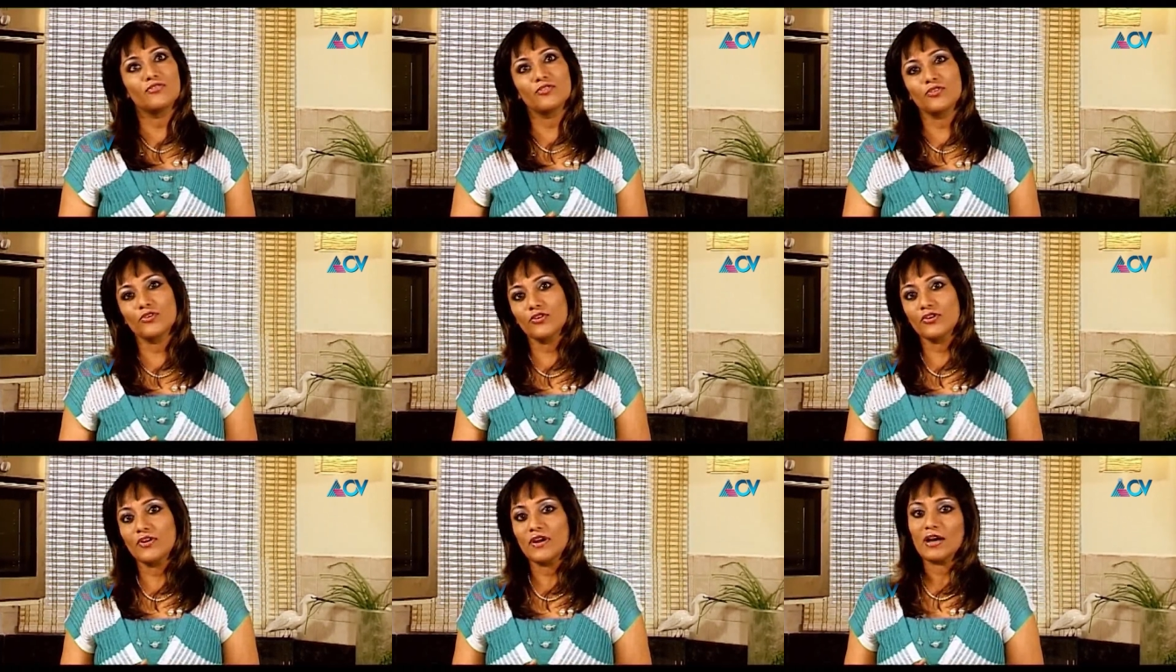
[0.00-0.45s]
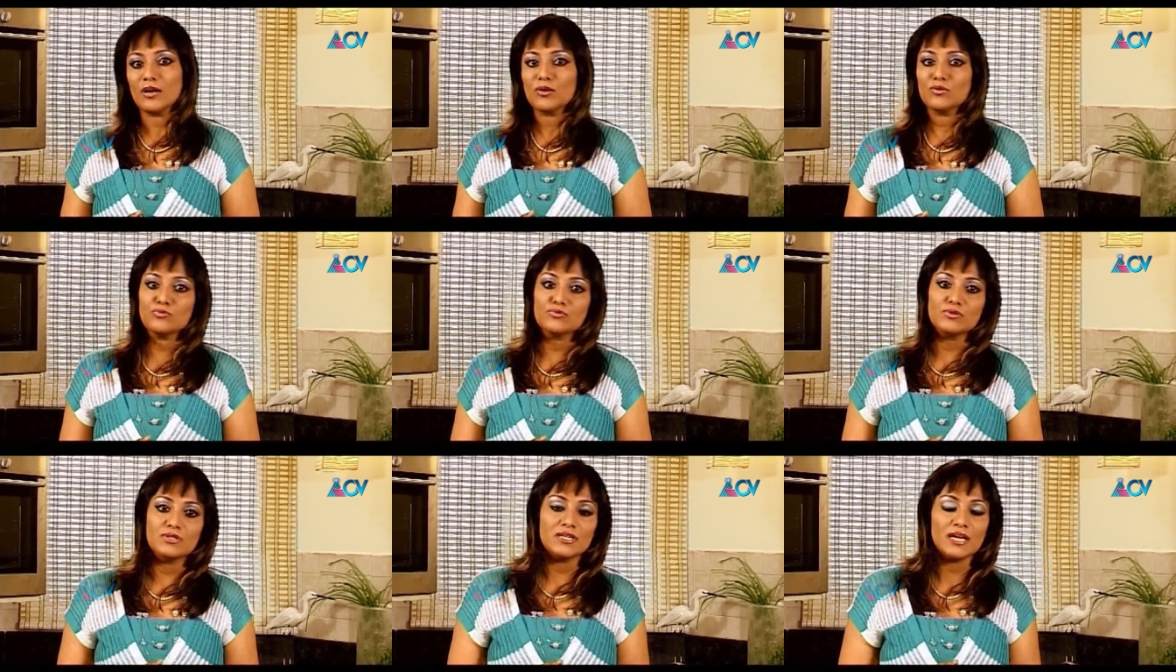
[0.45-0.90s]
for
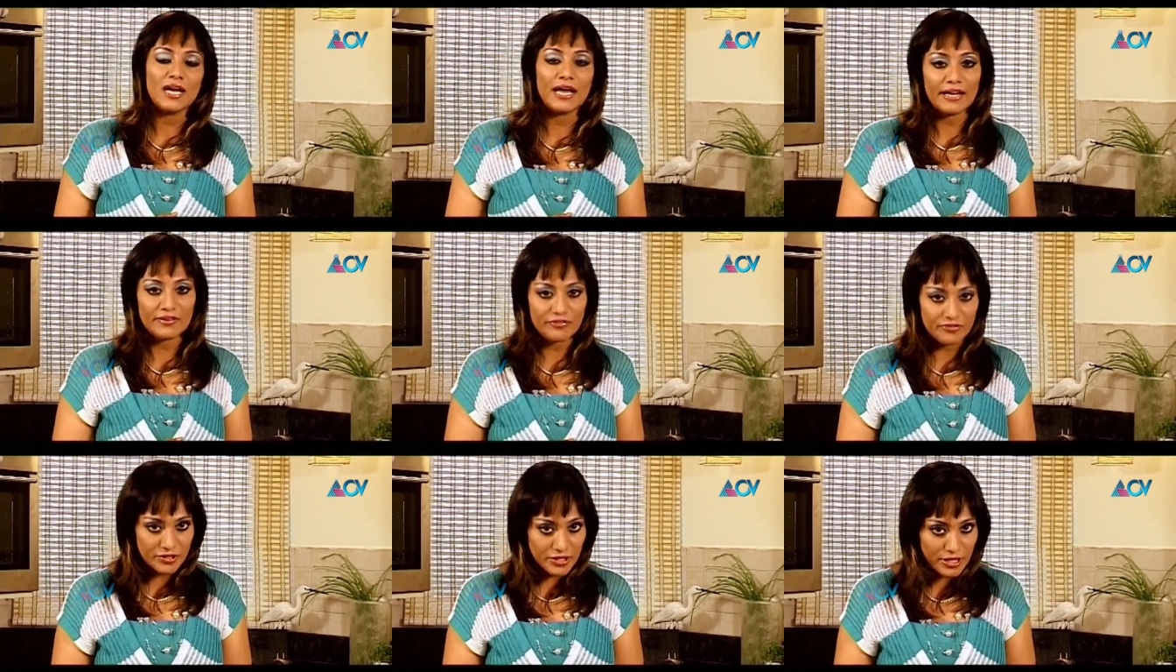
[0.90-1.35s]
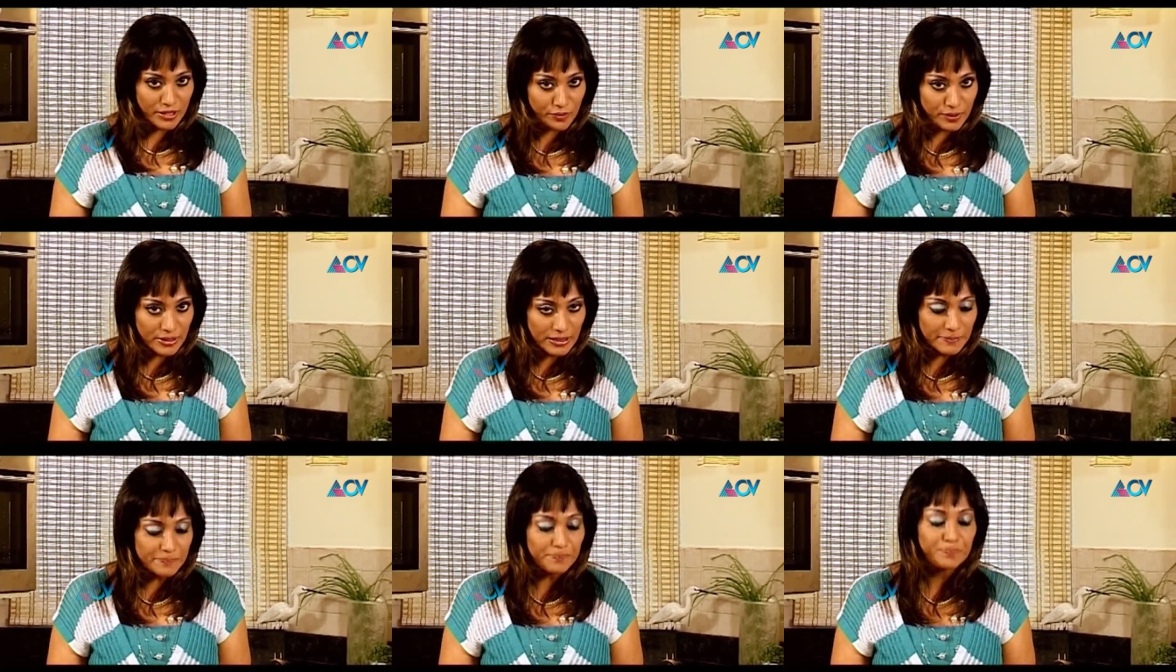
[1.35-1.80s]
around half an
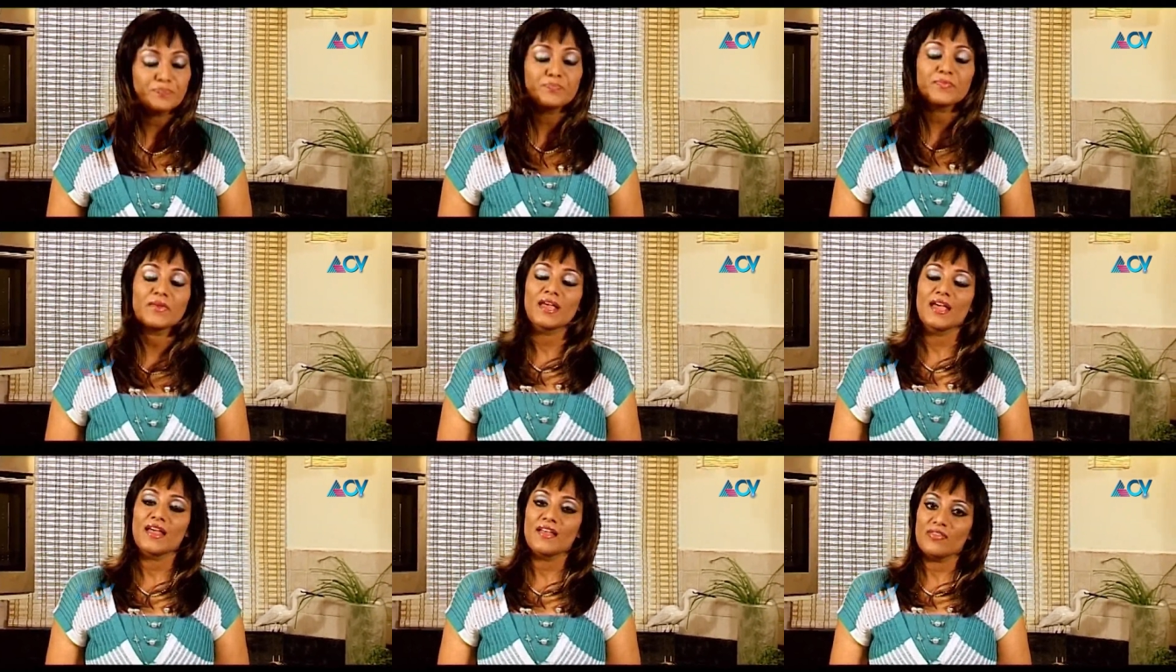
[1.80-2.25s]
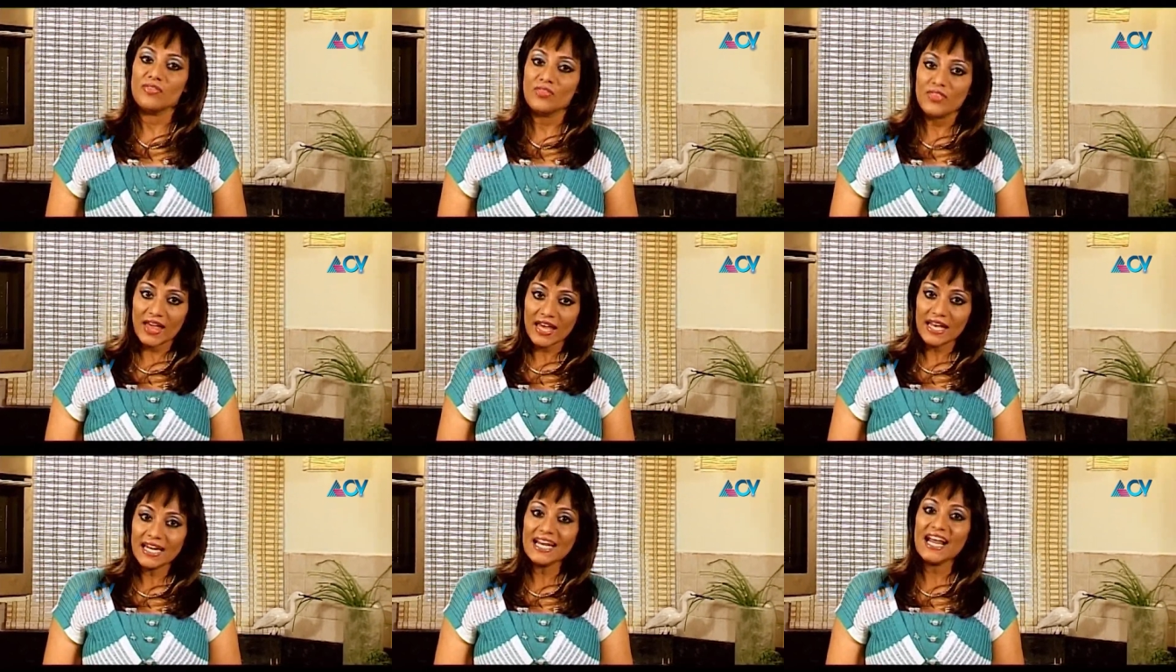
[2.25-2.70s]
hour.
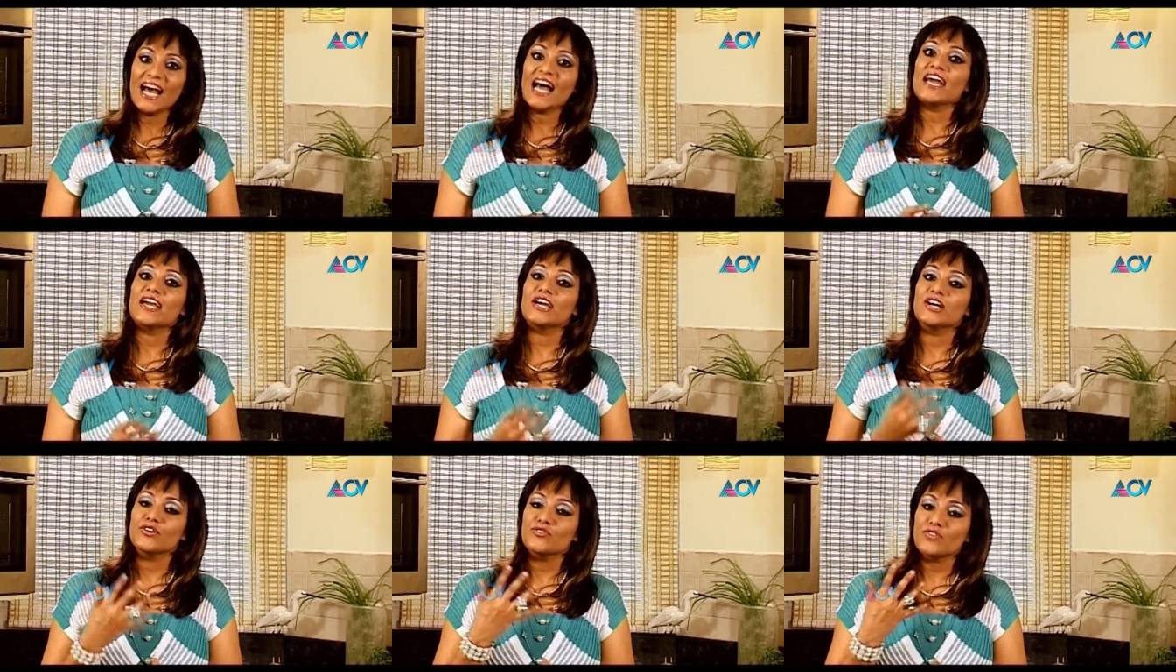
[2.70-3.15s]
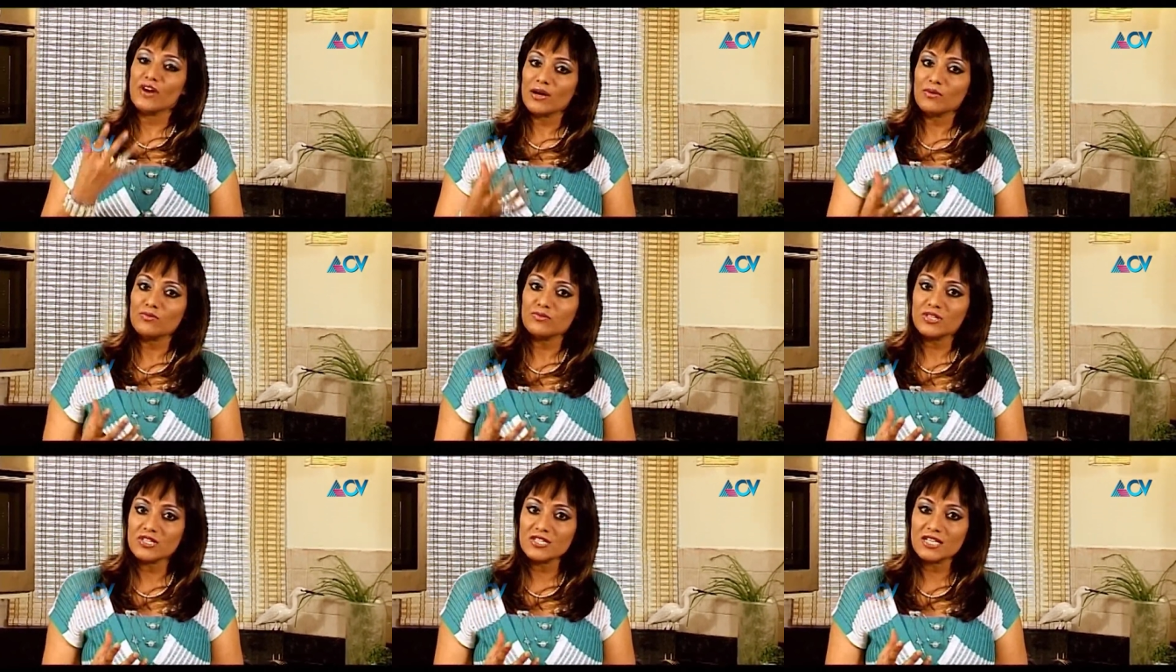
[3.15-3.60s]
Then I
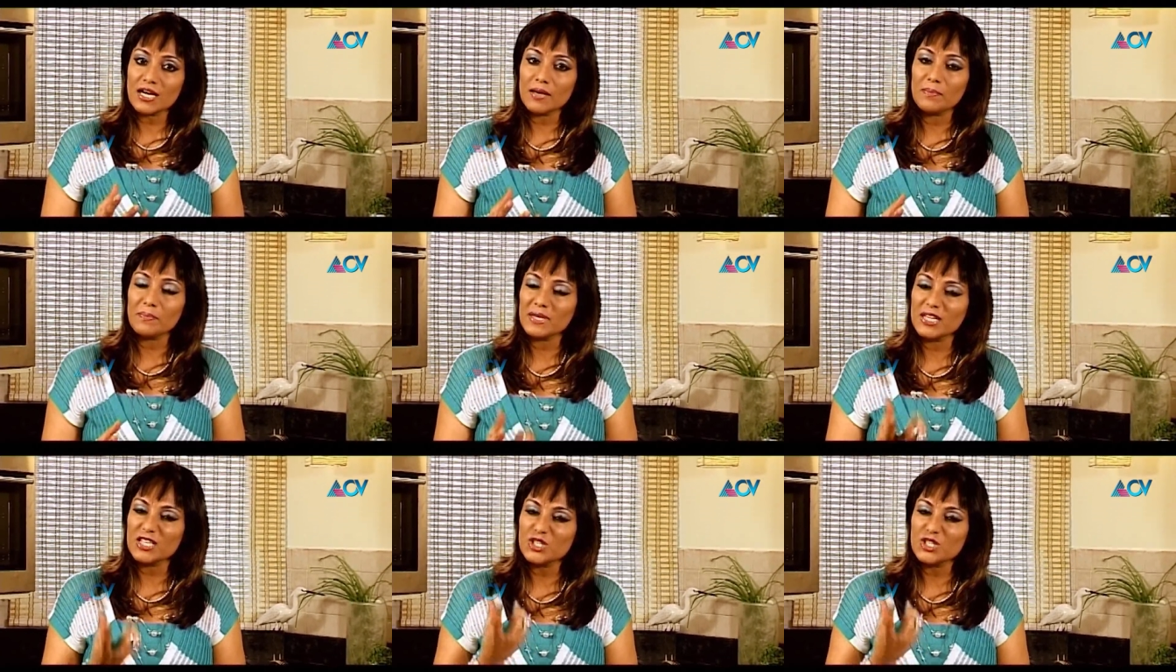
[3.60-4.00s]
ground it up